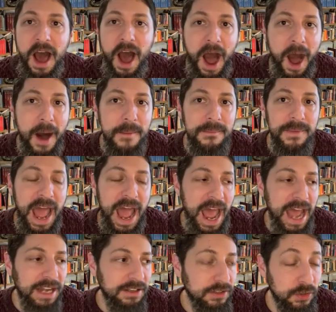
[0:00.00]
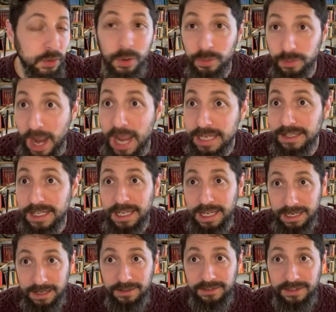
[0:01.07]
Um, and you're right
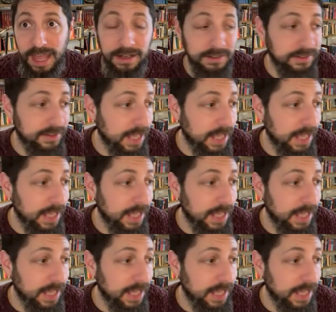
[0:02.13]
in a sense